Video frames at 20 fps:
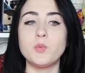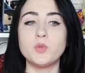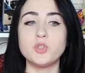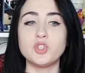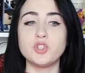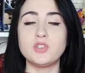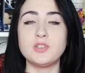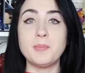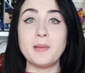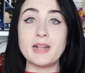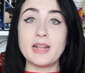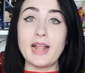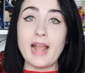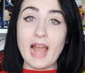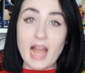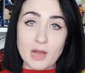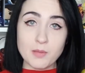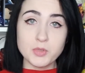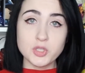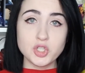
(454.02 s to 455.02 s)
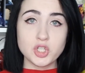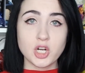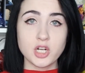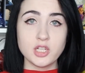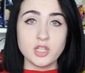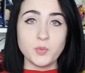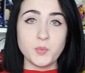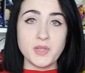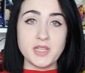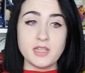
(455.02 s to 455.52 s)
it will just depend on how much
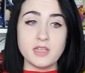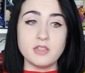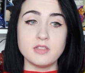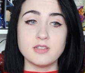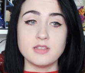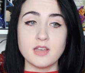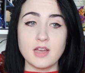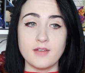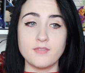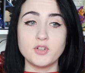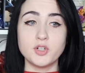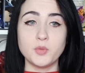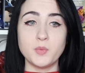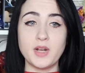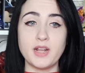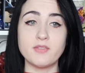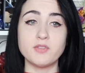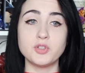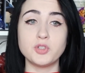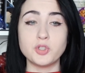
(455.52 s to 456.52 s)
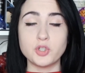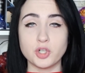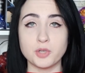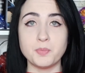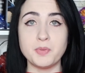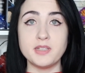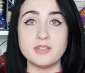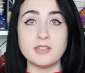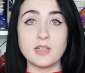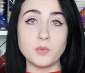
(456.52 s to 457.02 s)
garland we need to cover whatever
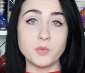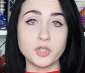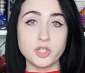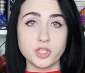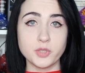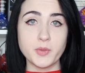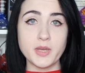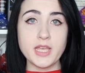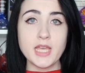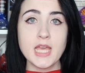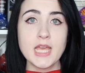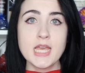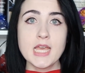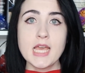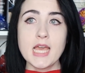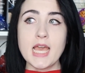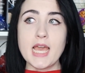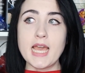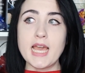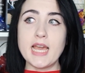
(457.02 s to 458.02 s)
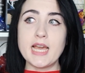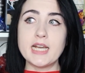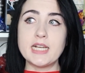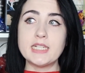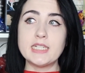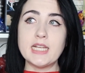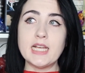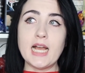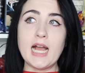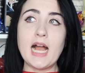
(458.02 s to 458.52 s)
skirt piece that we're doing.
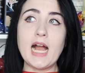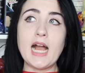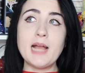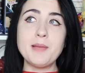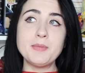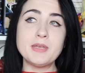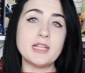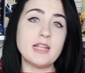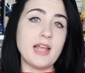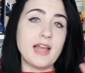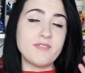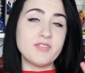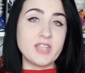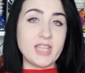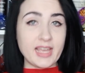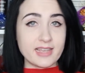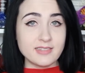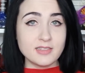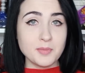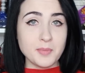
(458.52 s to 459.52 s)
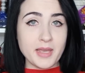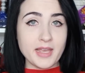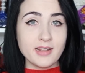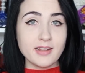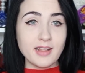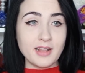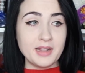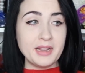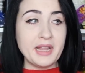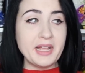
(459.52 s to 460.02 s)
And I'm gonna have to
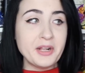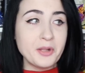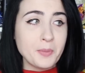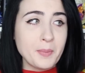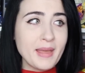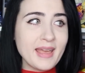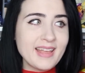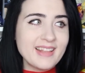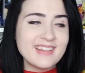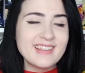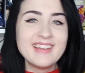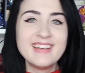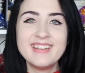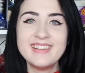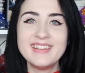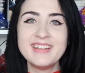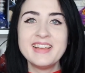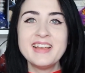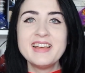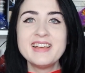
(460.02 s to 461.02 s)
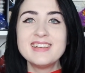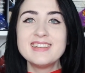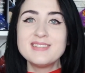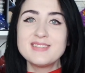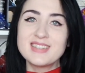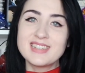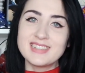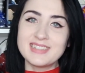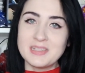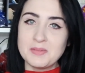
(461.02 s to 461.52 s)
guesstimate a little bit
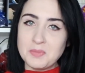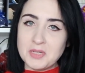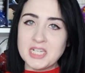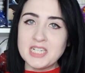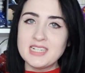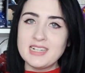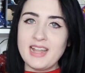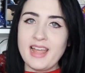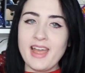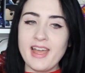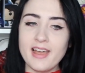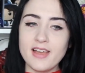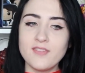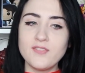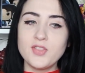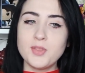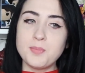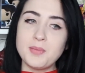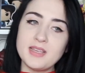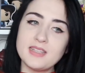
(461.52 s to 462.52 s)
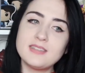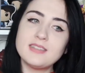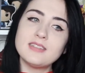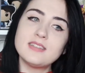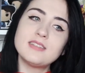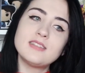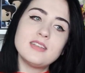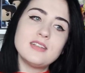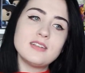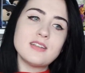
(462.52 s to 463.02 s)
because I'm not gonna have the
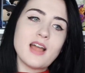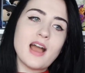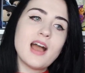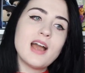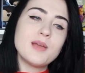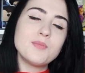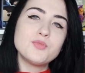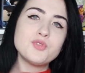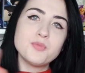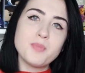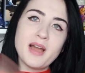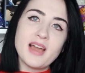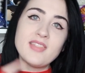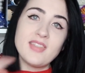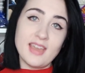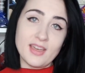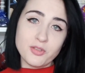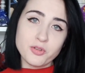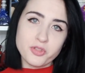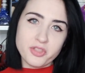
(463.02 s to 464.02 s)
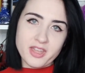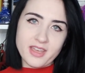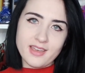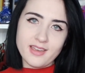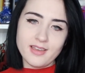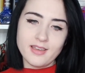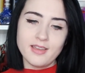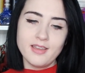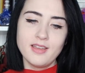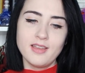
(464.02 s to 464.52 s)
pieces in time to buy the other
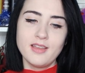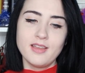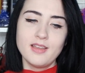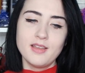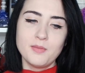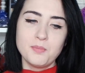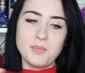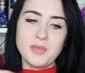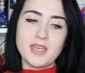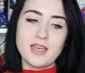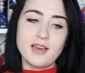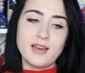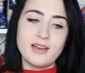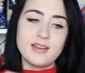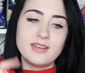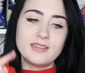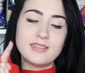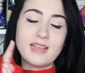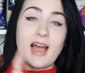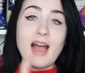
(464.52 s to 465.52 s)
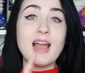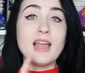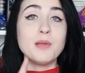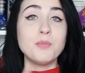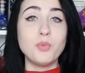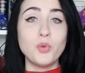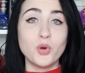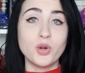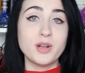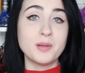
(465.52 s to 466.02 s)
thing because I
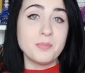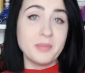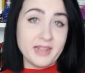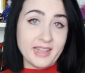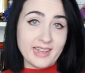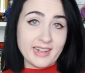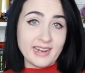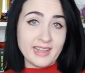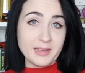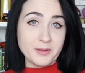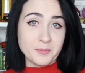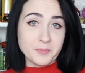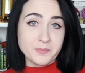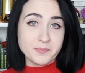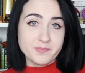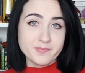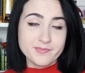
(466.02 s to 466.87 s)
am poor at planning.